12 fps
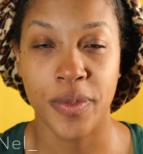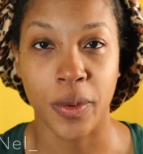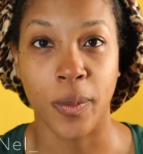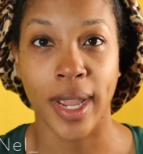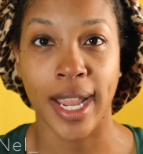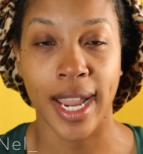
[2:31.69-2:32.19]
the
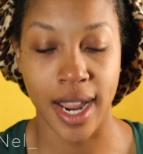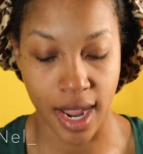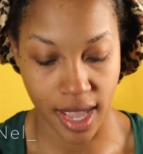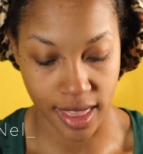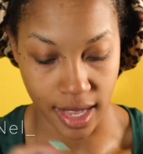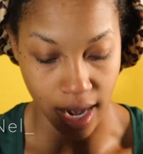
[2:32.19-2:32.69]
way
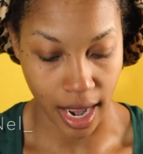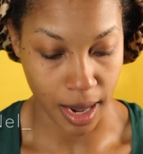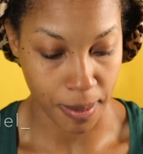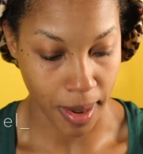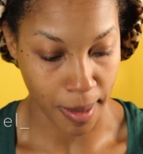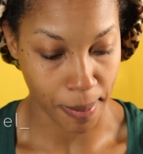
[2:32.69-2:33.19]
that I
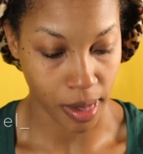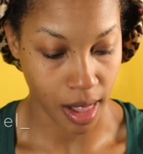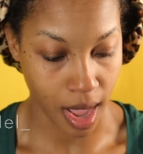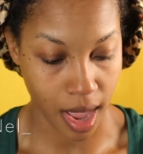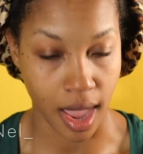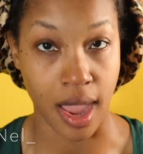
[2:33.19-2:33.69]

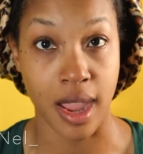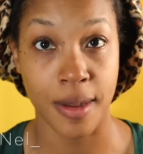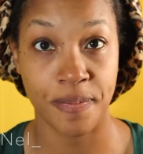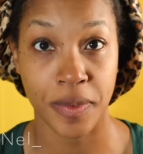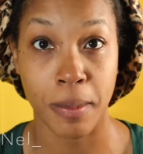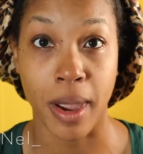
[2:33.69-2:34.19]
apply
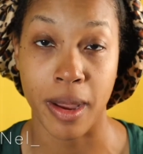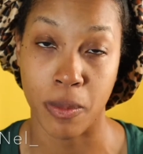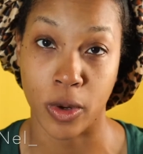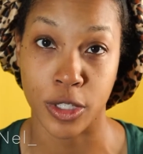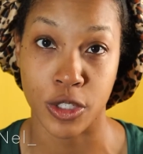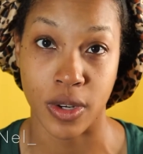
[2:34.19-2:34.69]
my
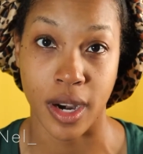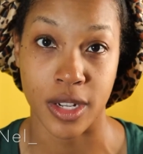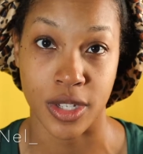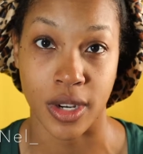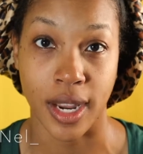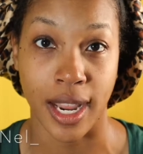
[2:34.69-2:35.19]

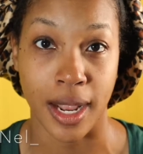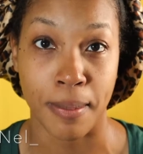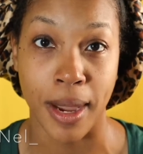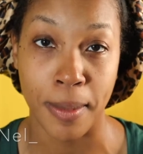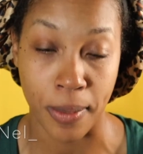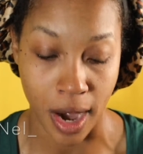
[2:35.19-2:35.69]
moisturizer and
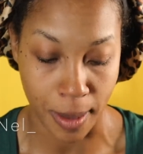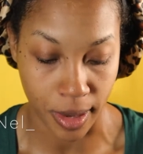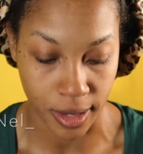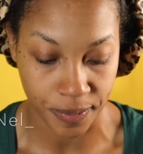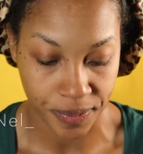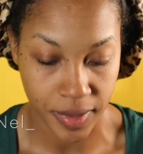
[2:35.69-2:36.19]
my
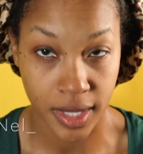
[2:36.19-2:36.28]
primer